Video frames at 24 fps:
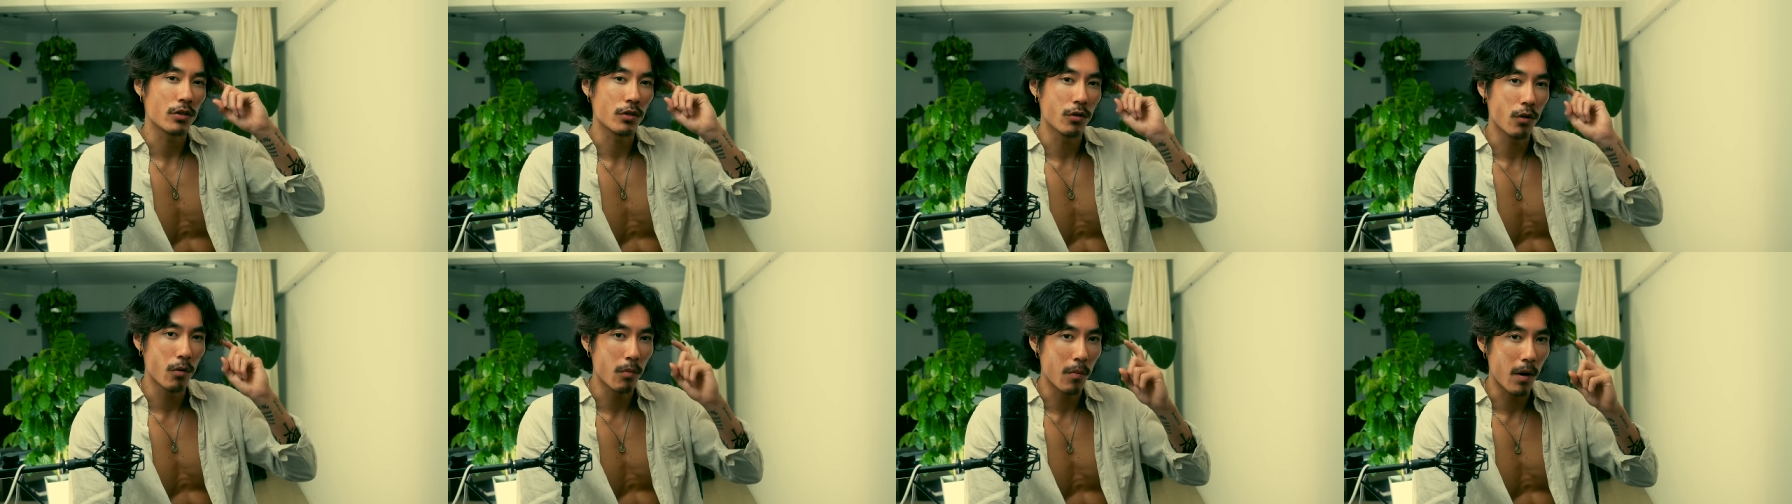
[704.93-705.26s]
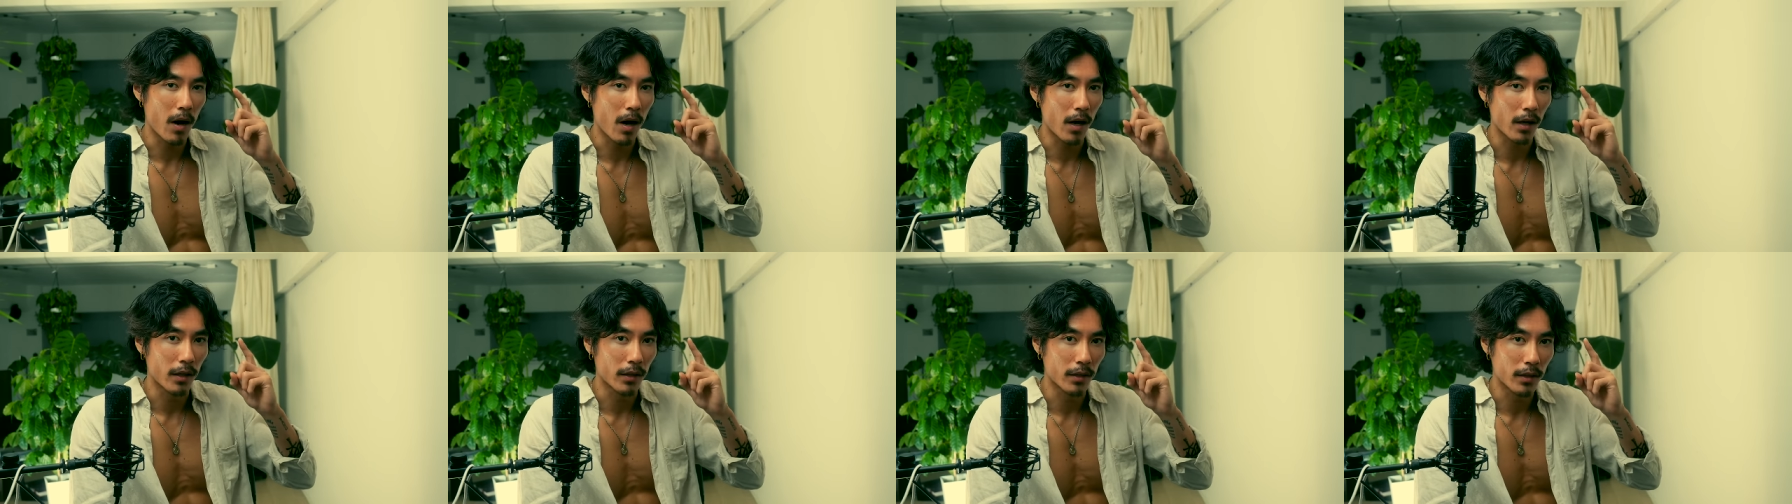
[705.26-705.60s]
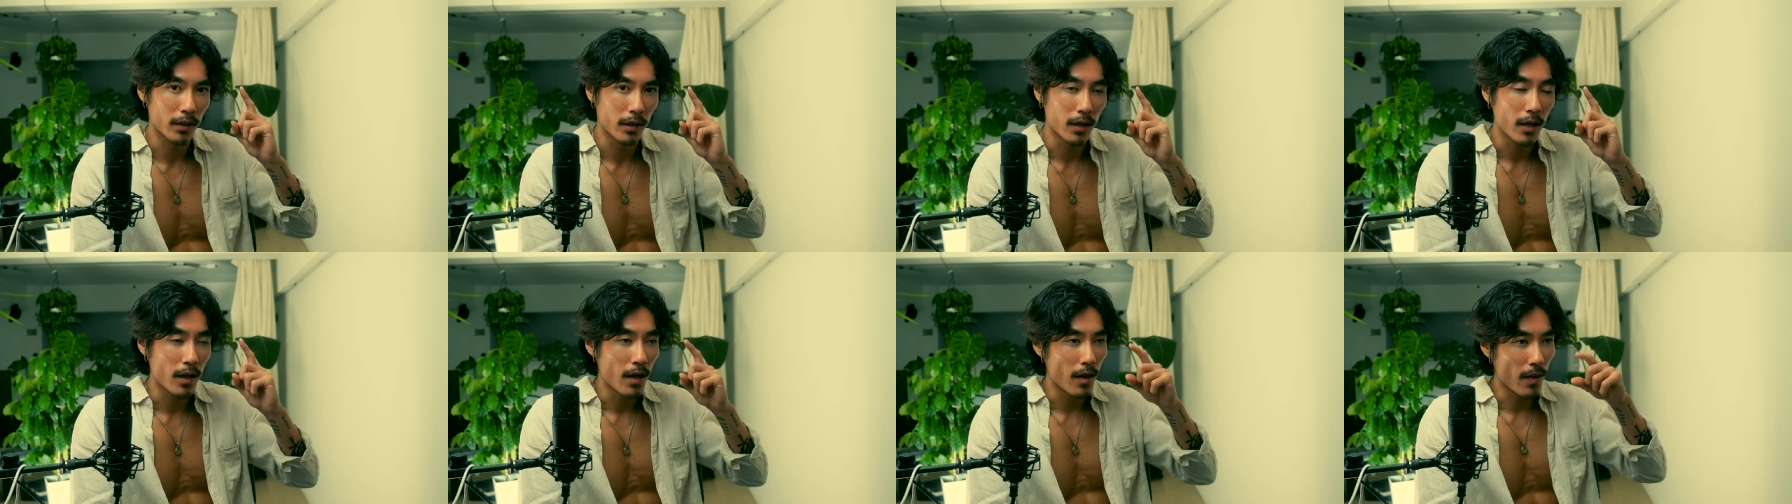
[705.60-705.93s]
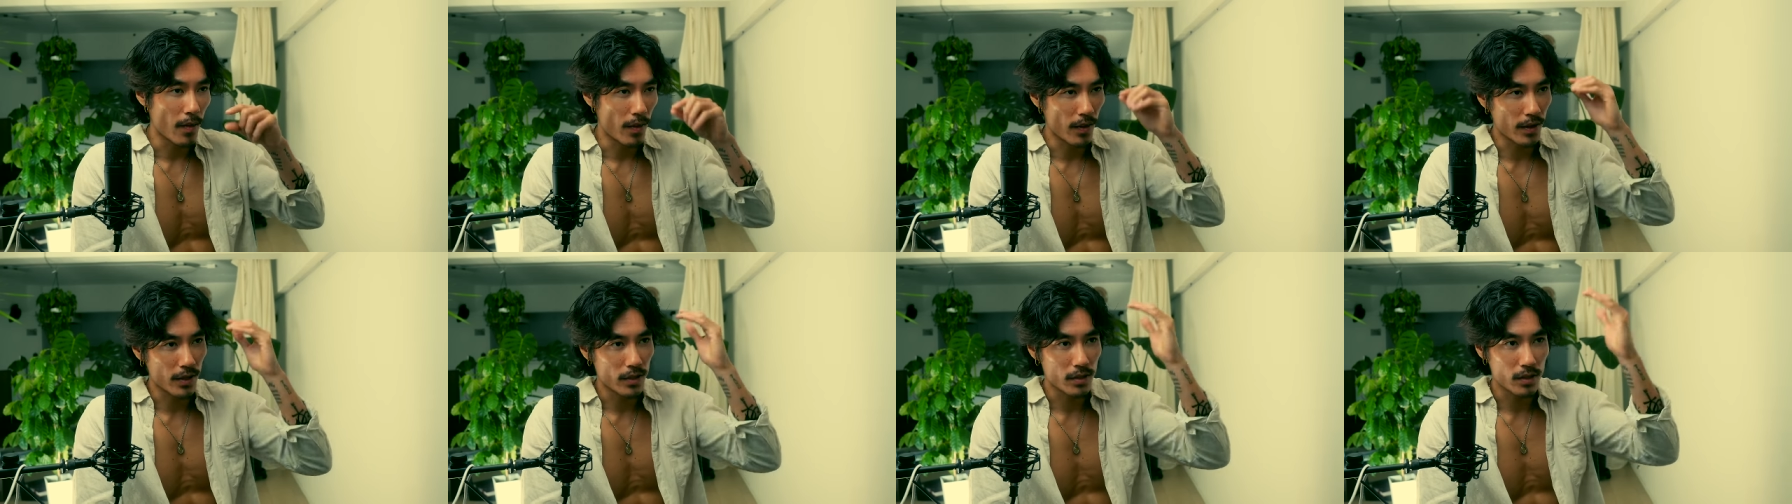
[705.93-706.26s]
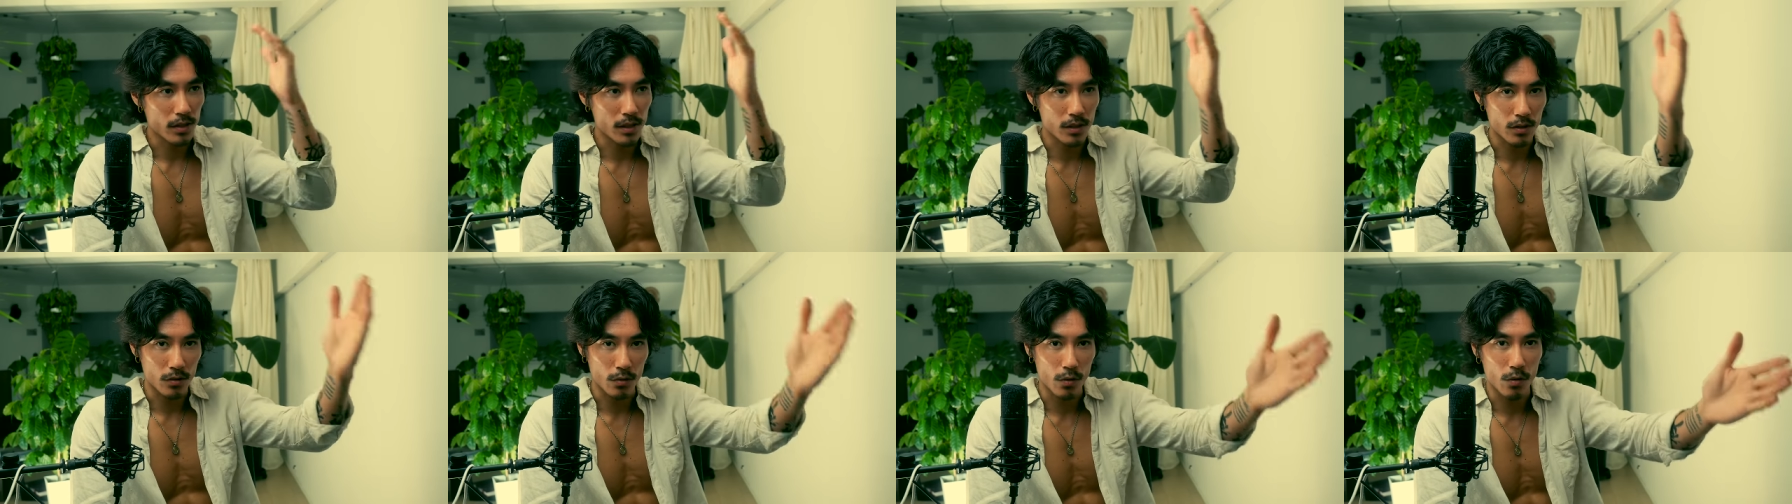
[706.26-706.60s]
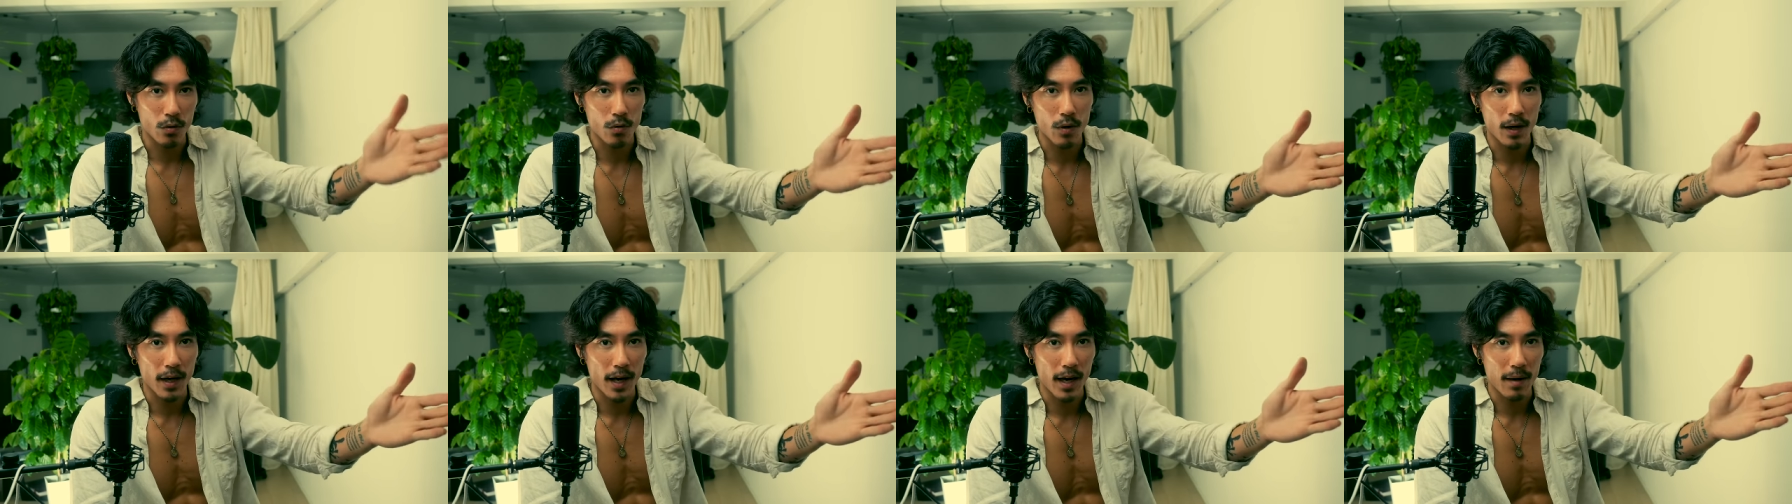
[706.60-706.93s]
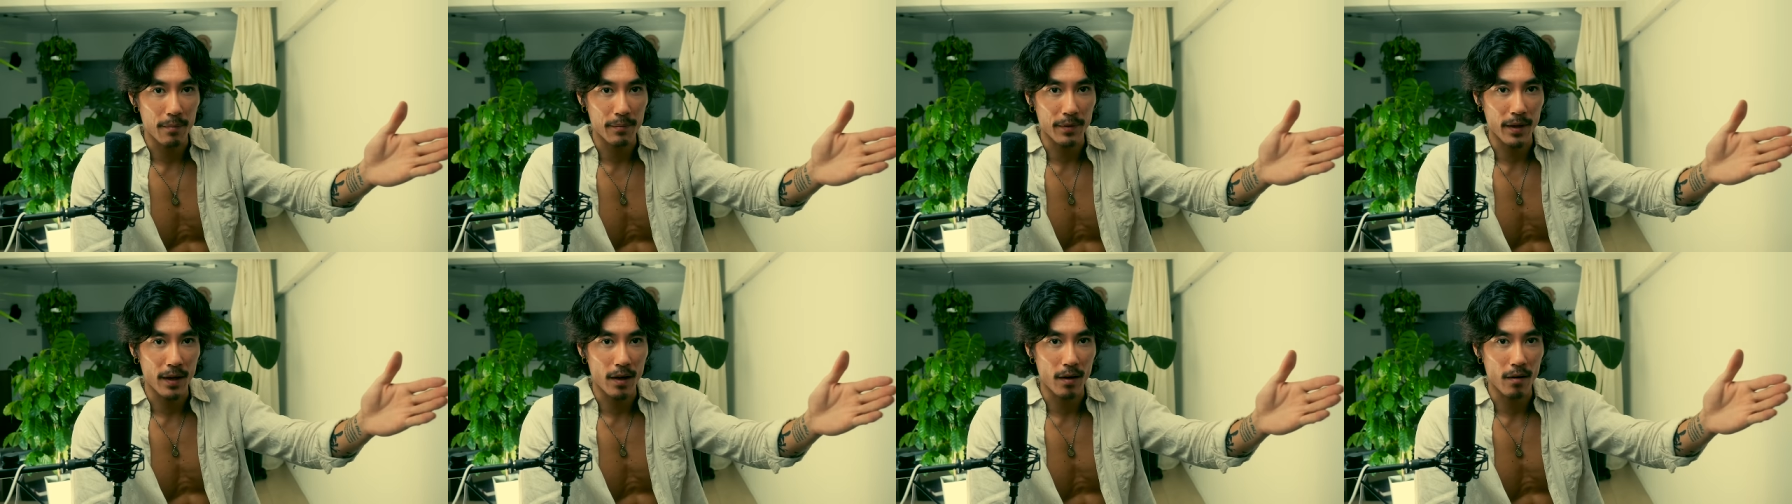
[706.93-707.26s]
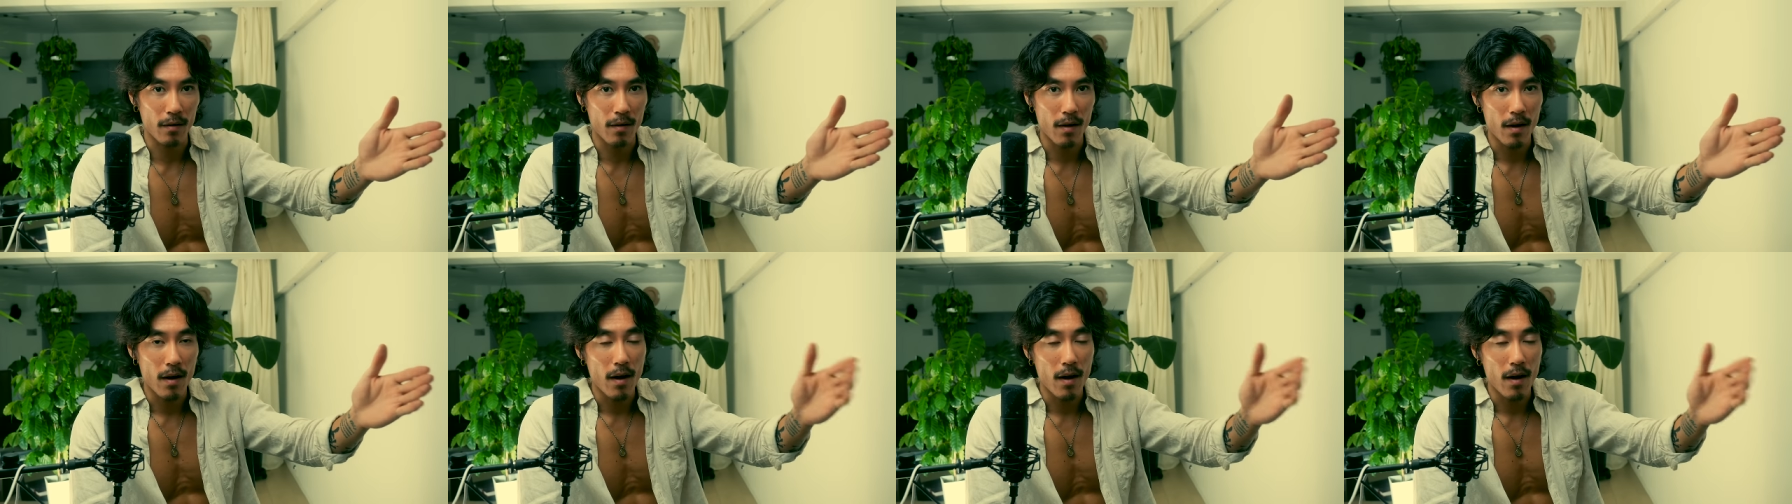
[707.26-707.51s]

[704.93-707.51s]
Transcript: your mind this is who I am now